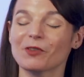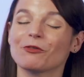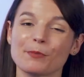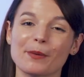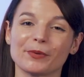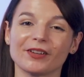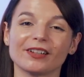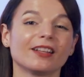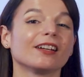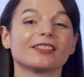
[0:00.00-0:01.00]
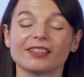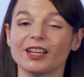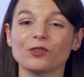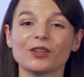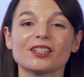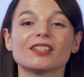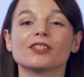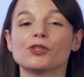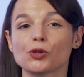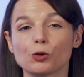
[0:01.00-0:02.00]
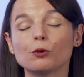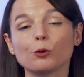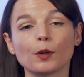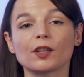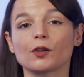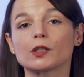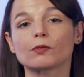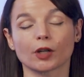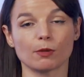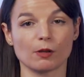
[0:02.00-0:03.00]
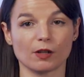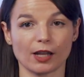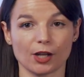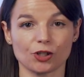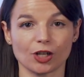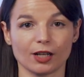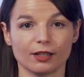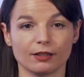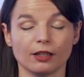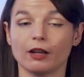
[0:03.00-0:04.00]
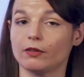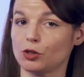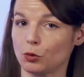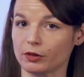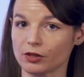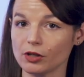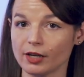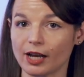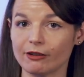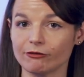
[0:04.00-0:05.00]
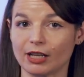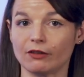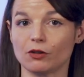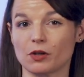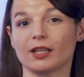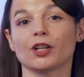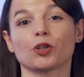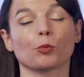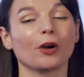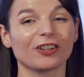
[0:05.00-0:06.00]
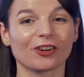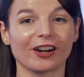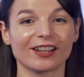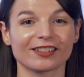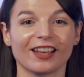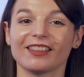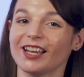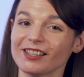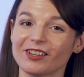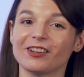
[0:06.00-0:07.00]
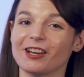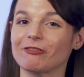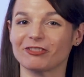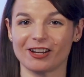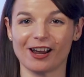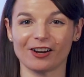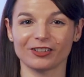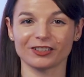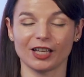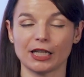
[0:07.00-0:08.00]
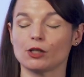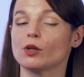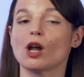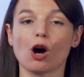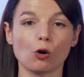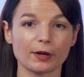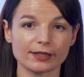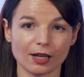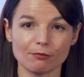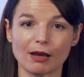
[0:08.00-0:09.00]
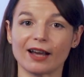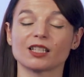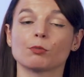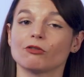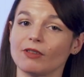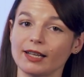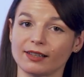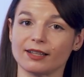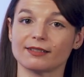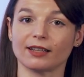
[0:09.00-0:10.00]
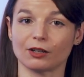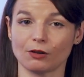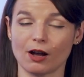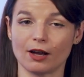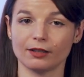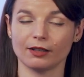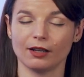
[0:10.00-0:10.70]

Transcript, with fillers: Remember, language is a tool we use for communication. If the tool is good enough, and if you can get your point across, that's good enough for now. You can always come back to perfect things later on.